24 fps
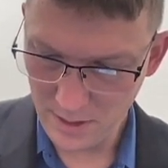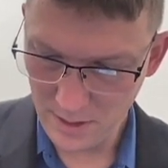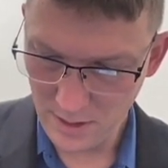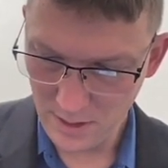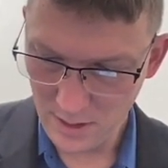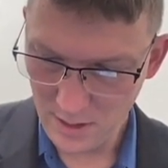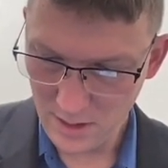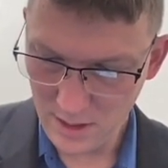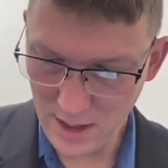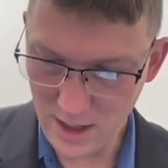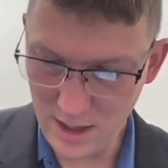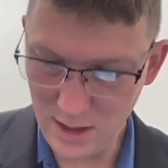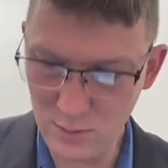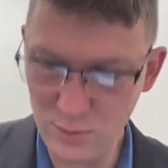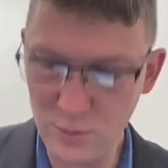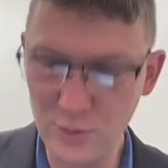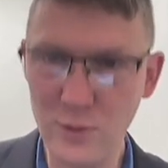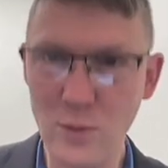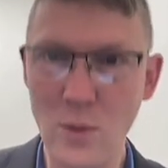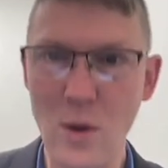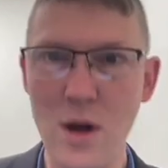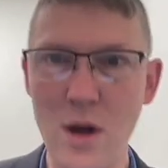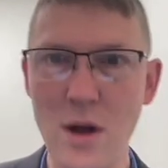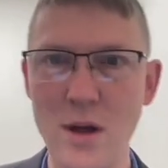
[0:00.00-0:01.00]
That equals
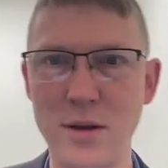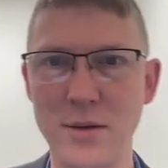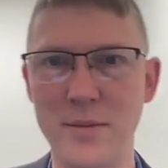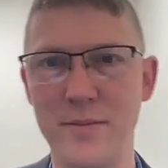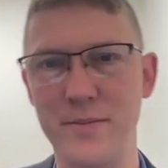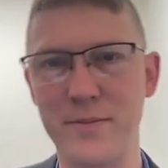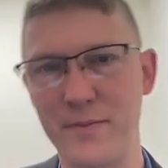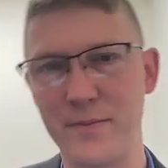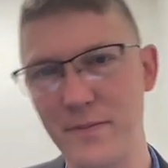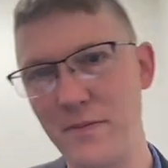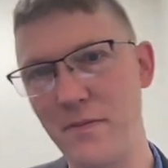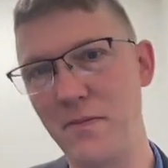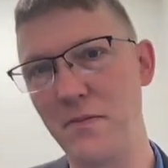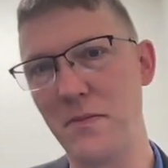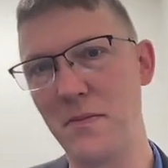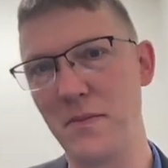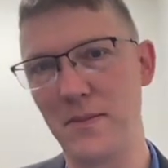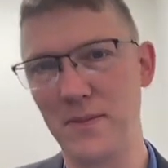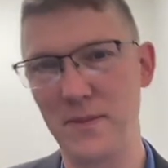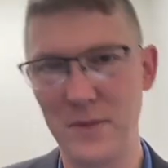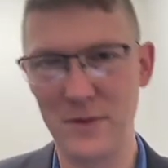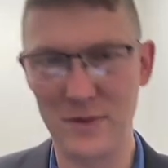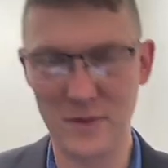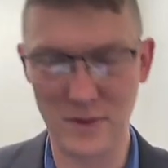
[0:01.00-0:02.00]
1.
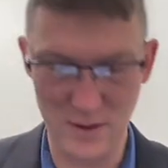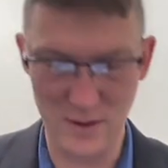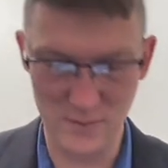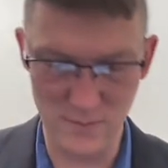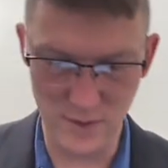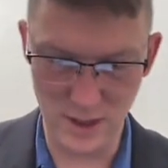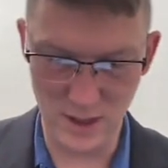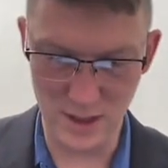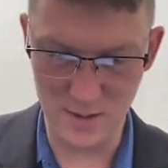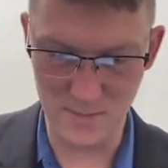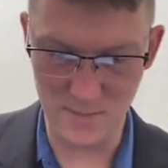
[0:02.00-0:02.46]
It's convenient.